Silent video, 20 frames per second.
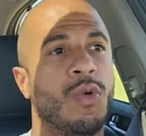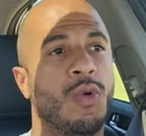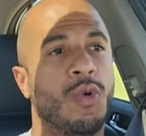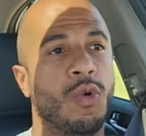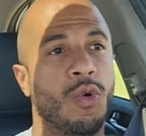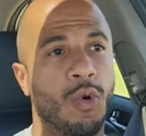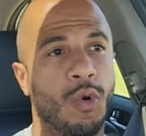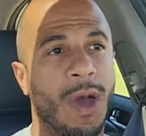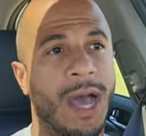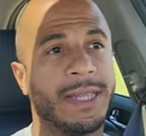
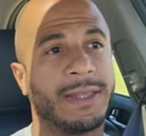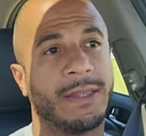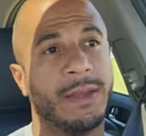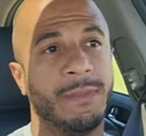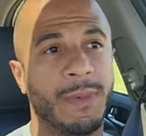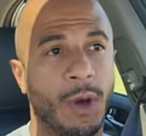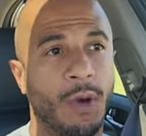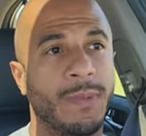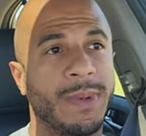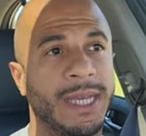who at the
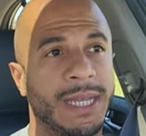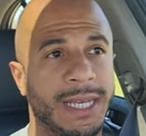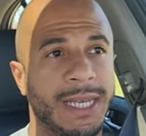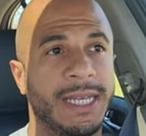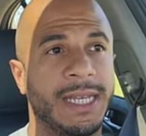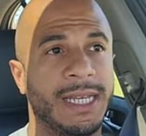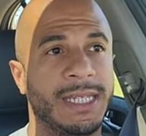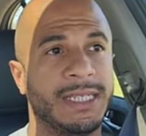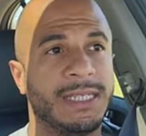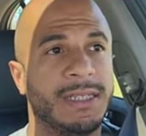moment
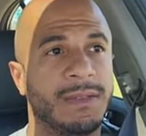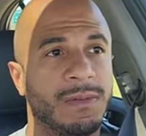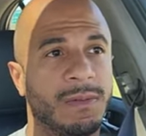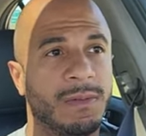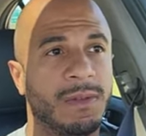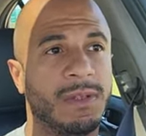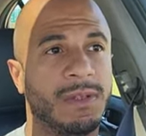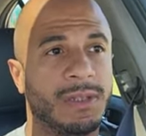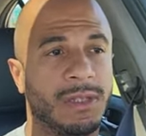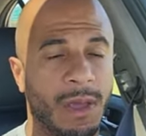is
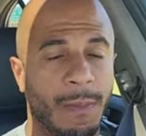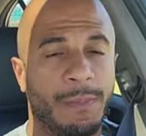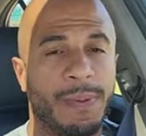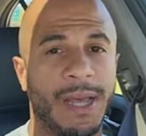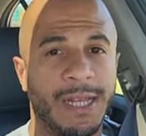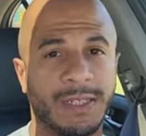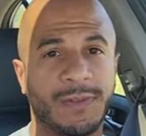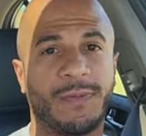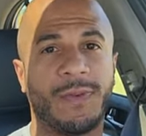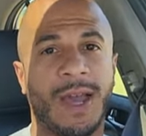the
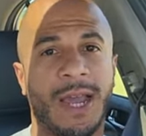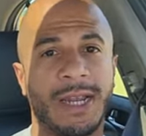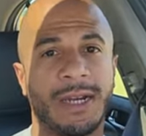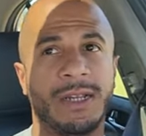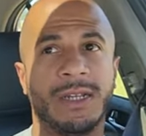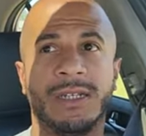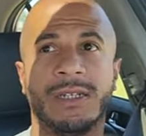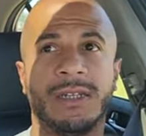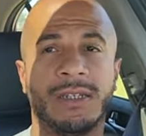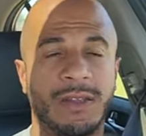best fighter
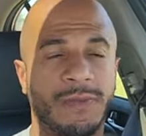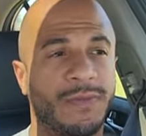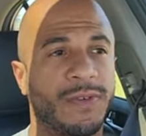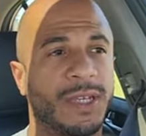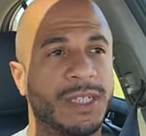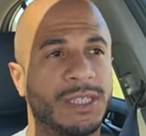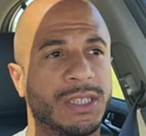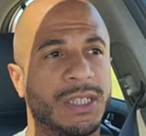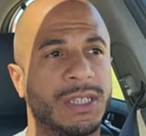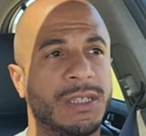in the
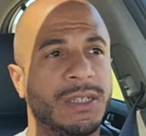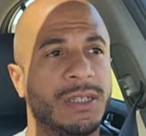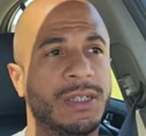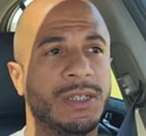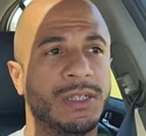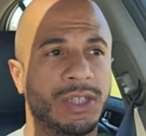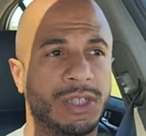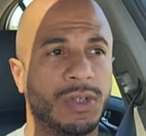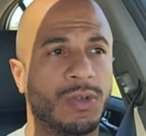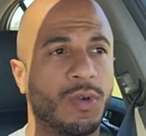
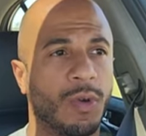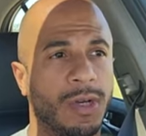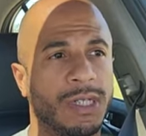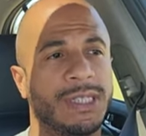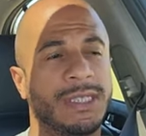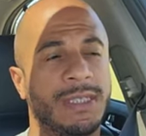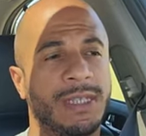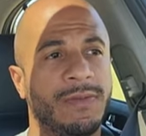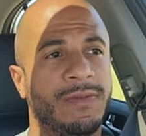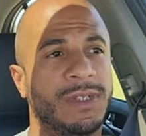division, Shakur
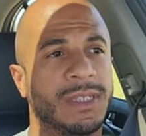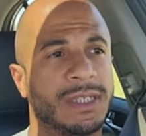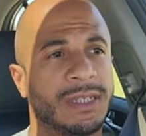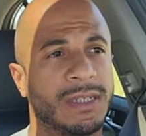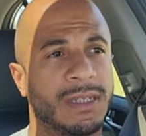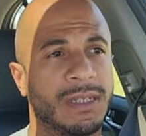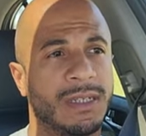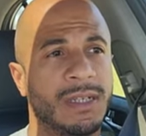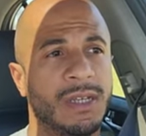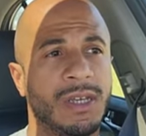
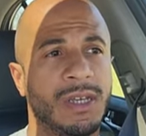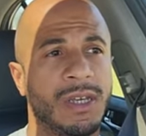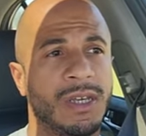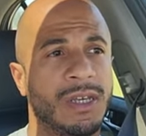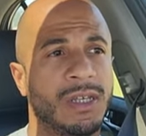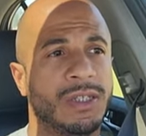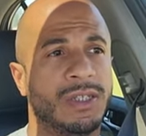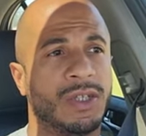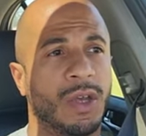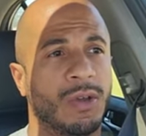Stevenson.
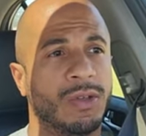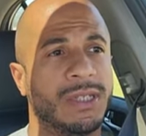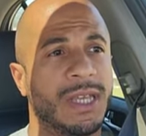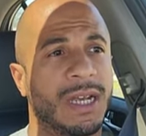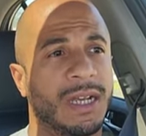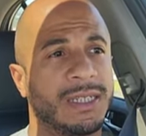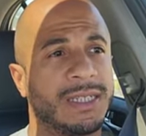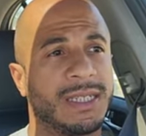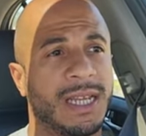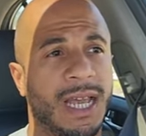So
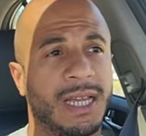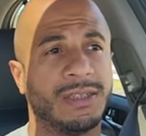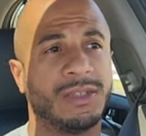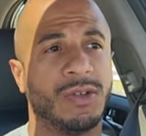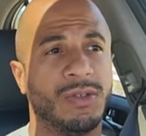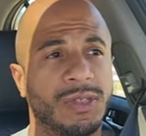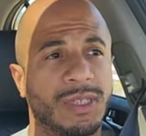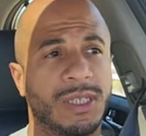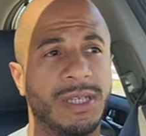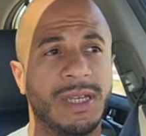de los
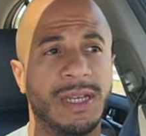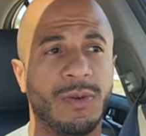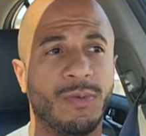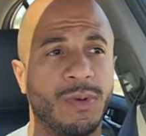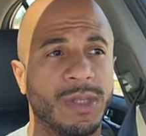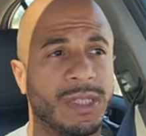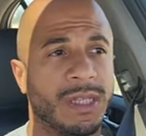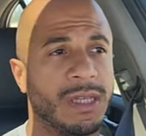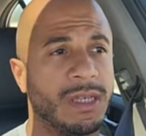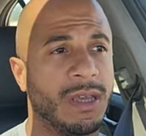Santos did it
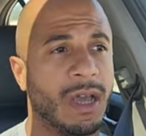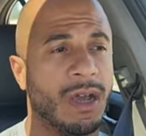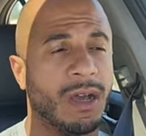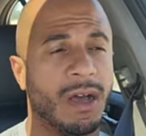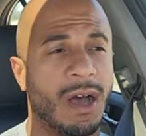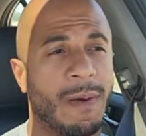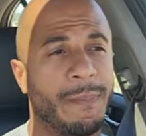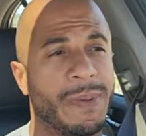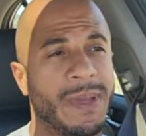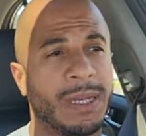with the
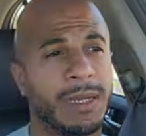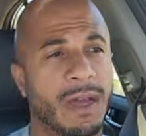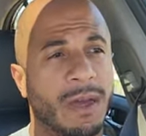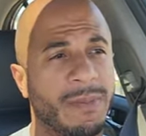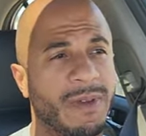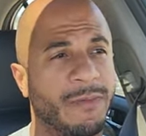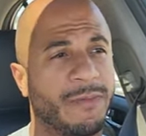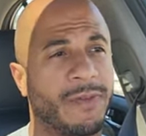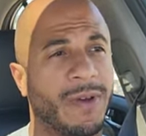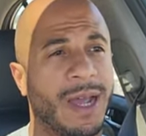young
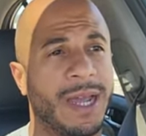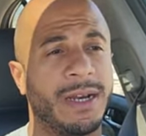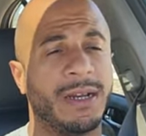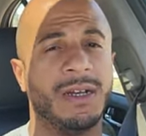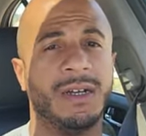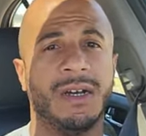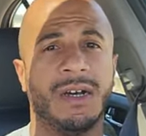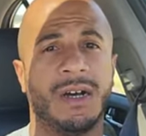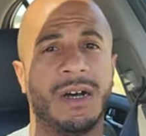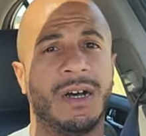up-and-coming
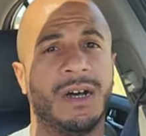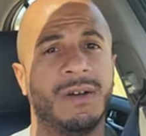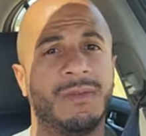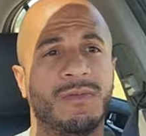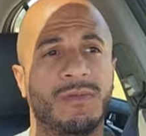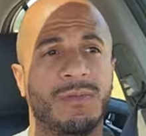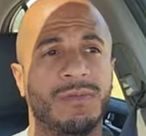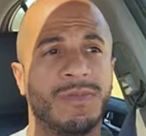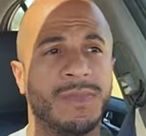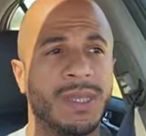fighter, El
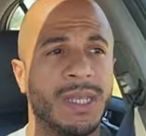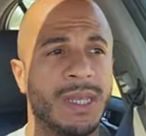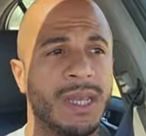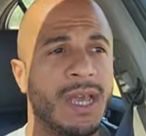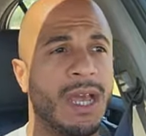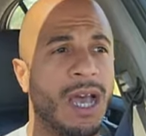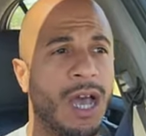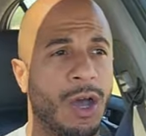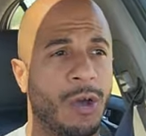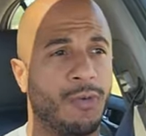
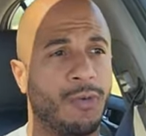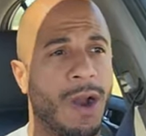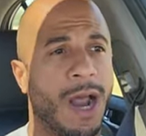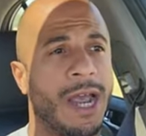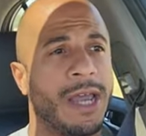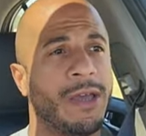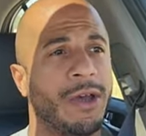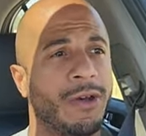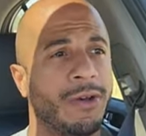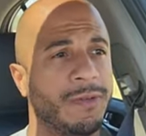
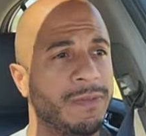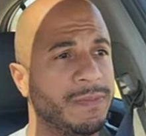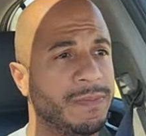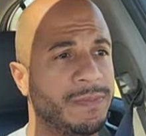Rayo.